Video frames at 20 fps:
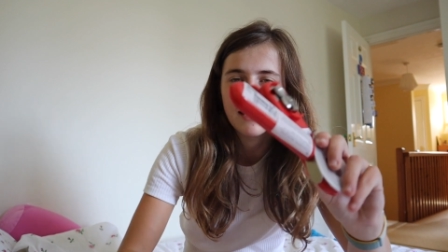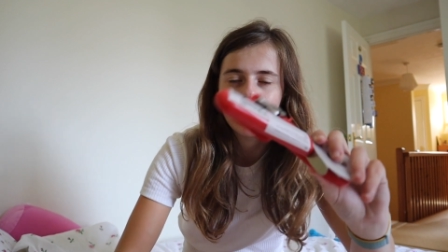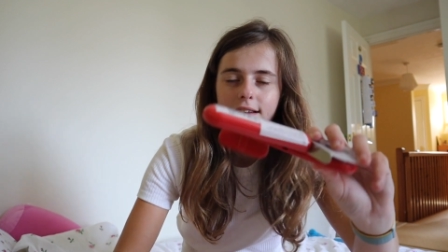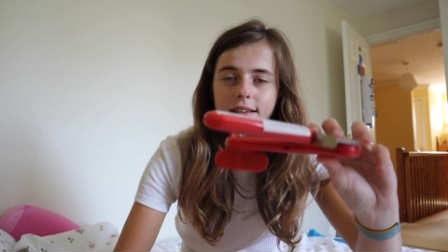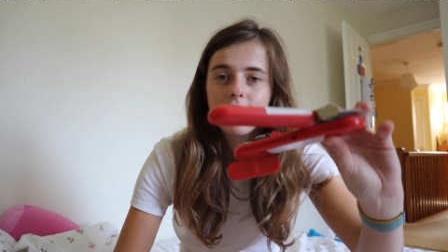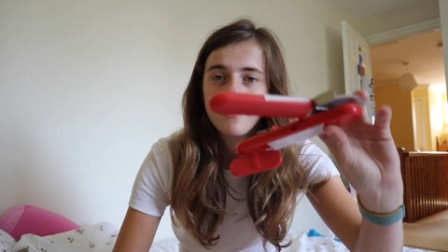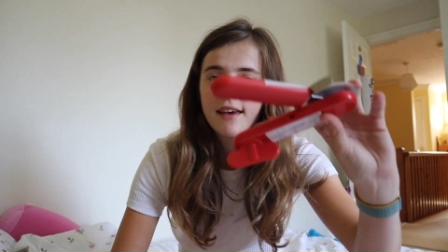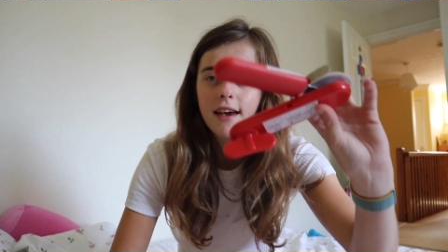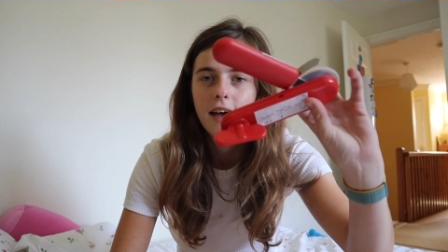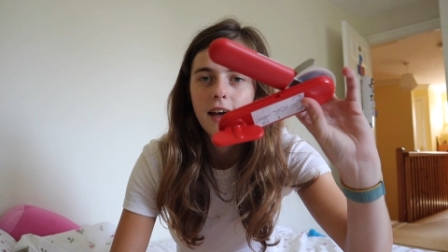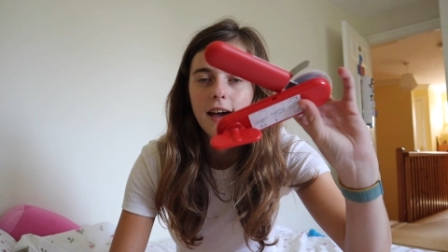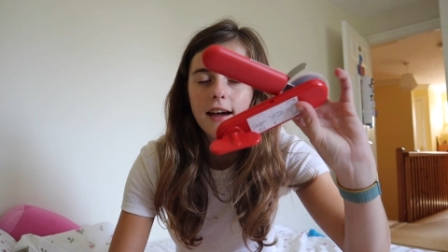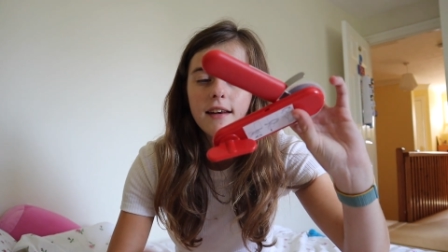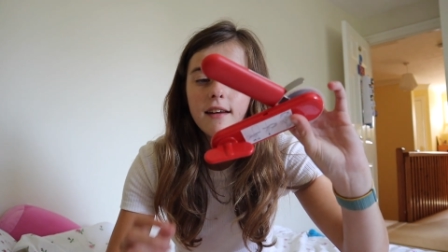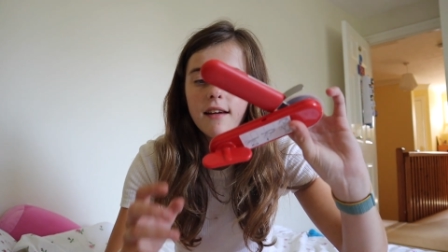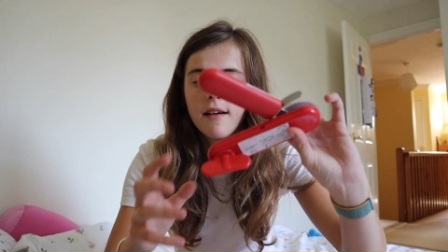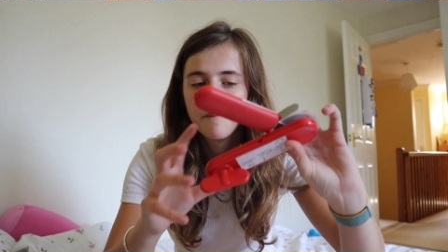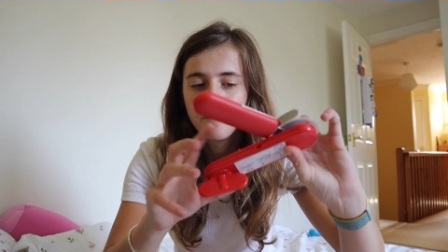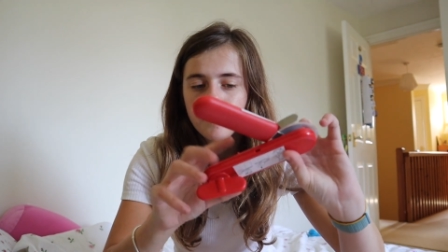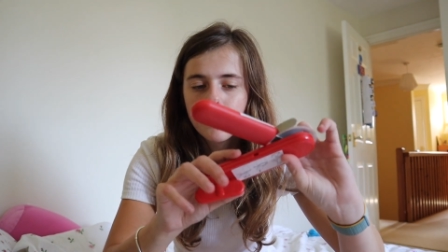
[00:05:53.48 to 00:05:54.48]
yet
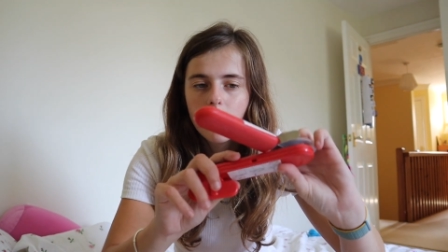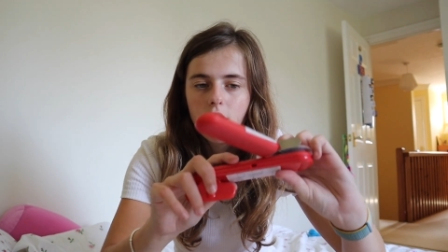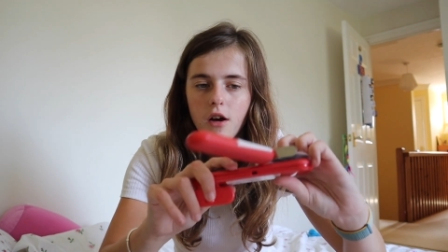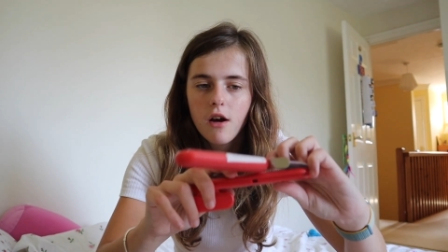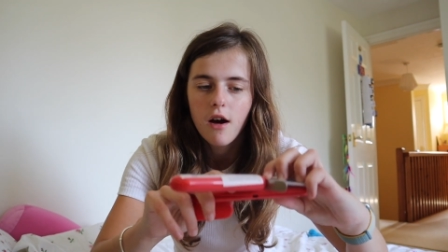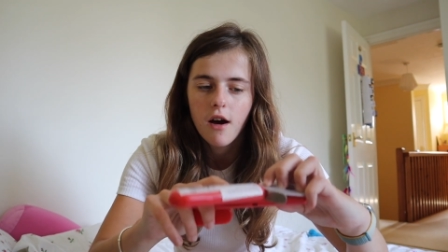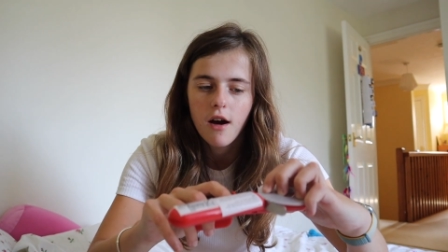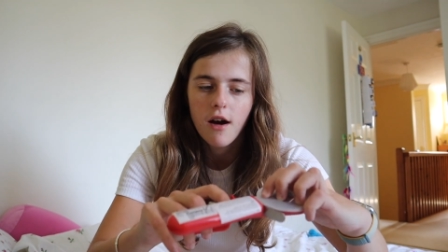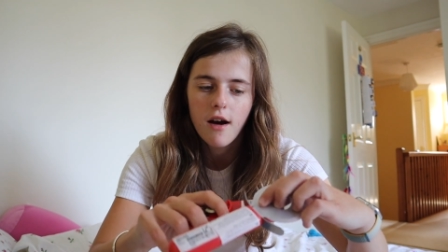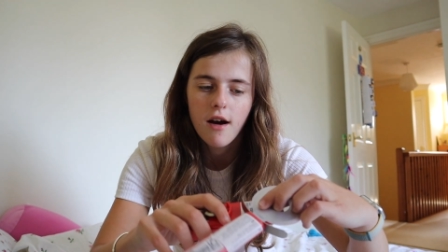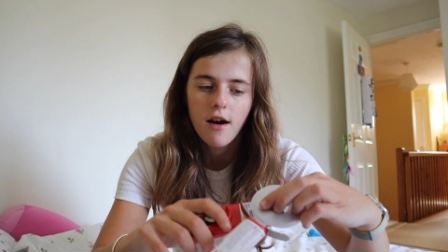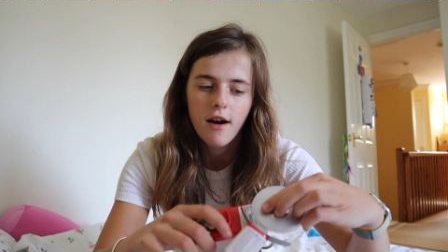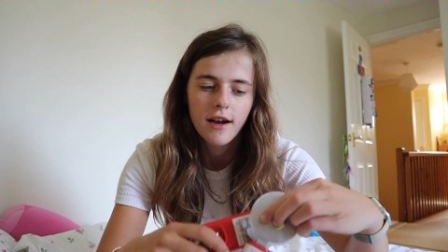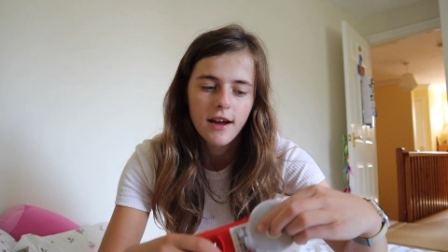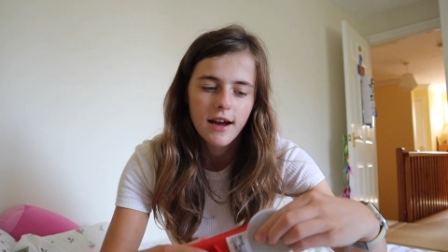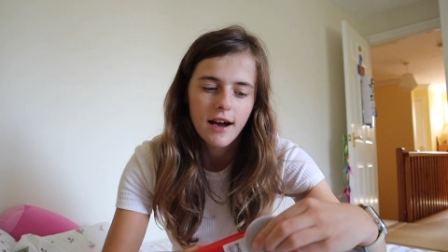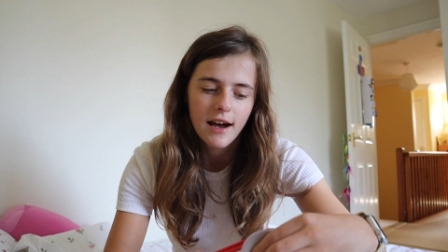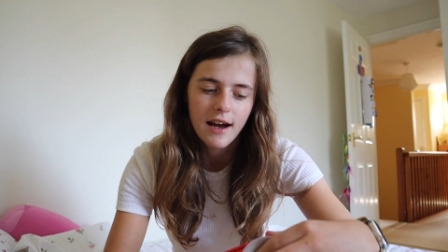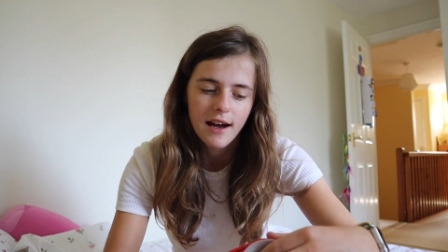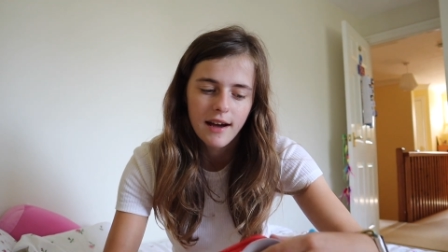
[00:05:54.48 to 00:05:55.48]
again. I
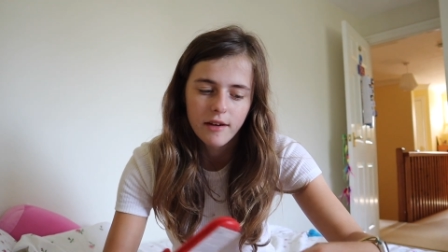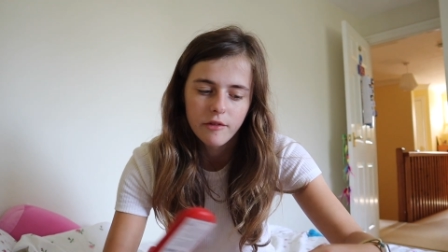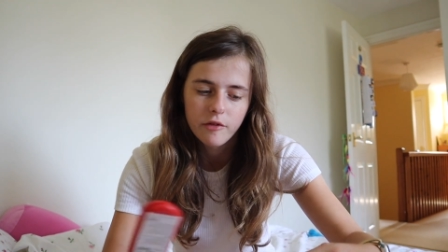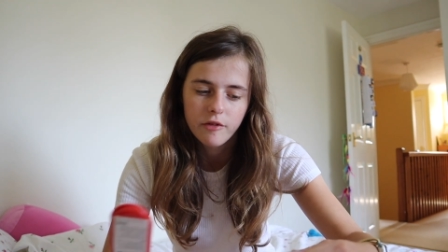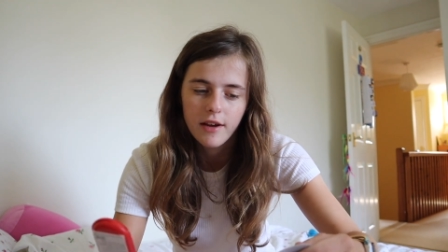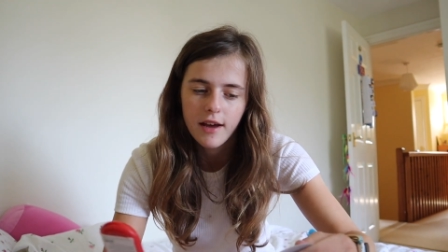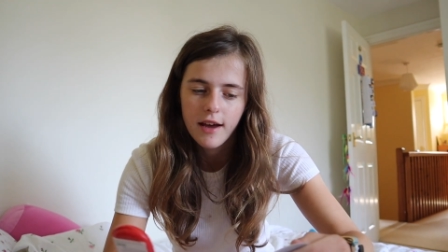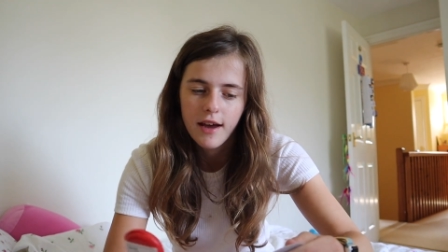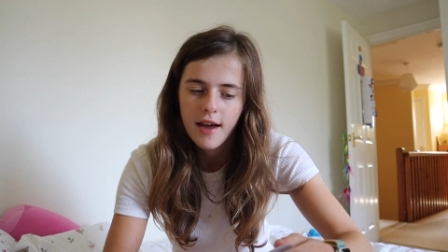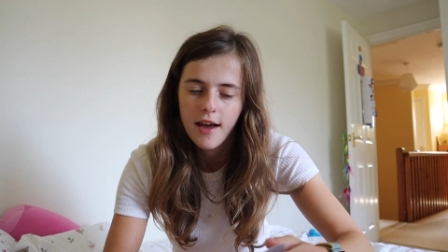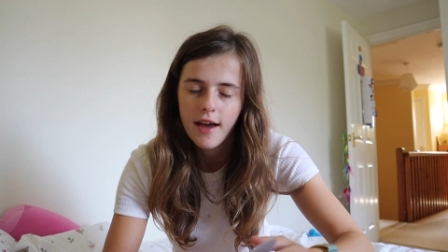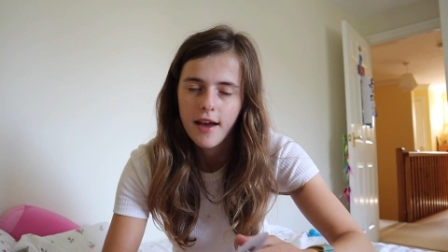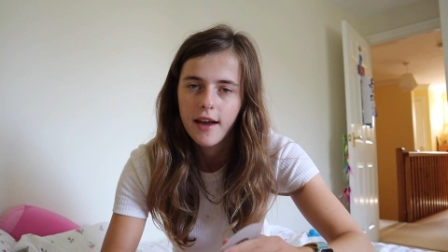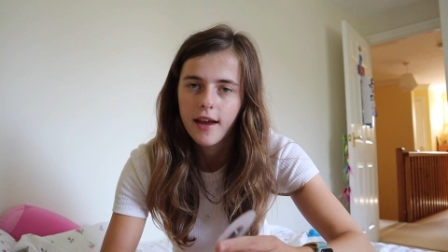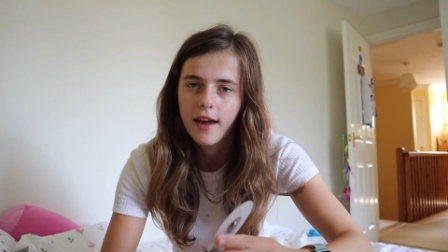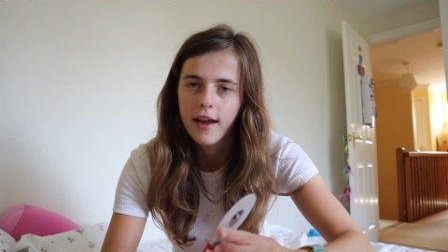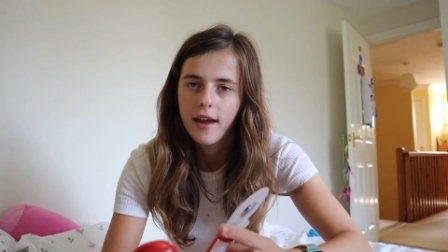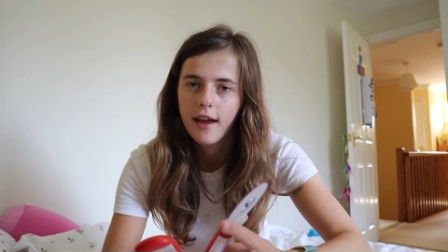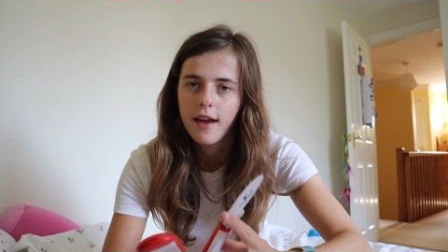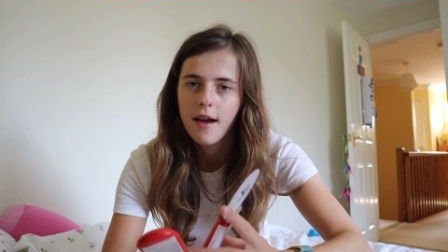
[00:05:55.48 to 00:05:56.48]
have
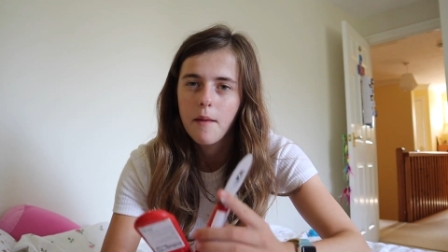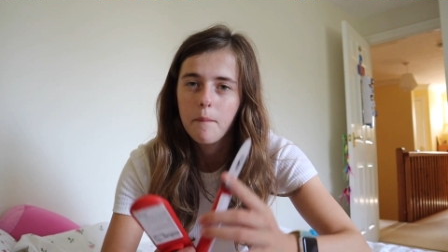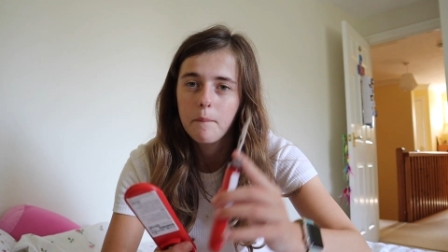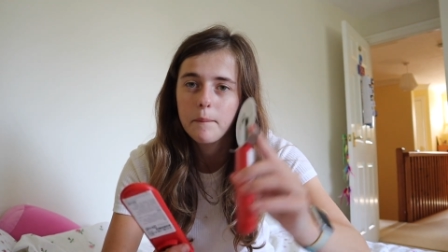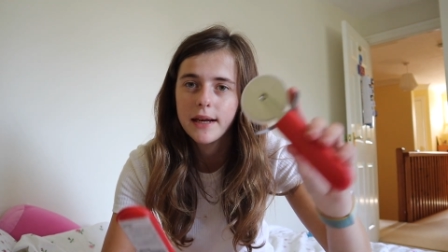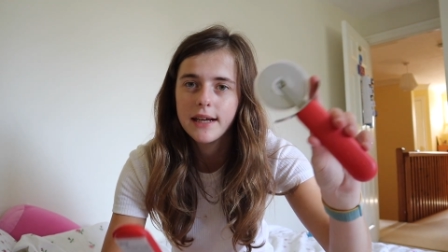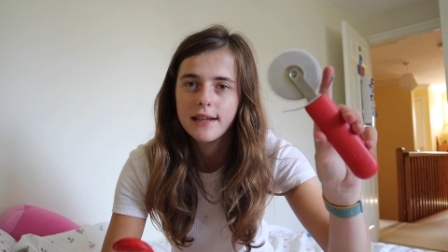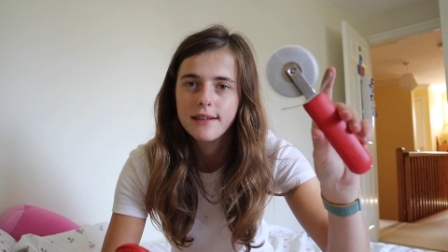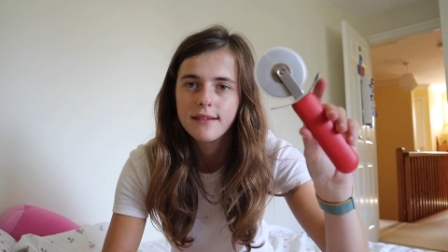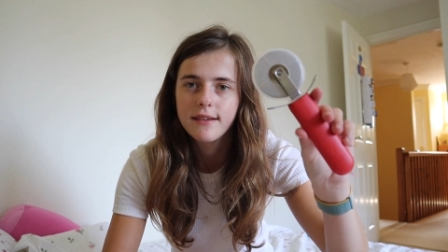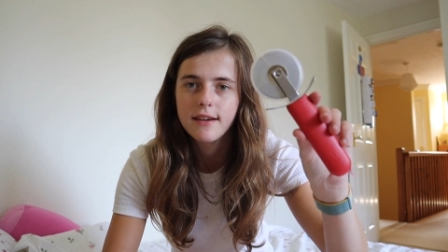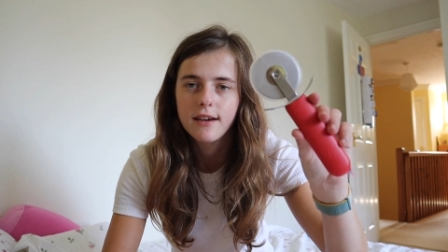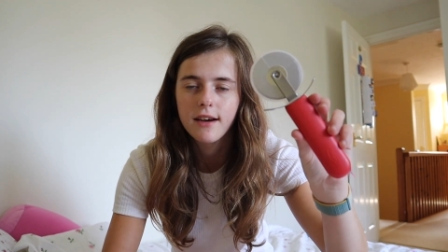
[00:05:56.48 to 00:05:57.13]
a pizza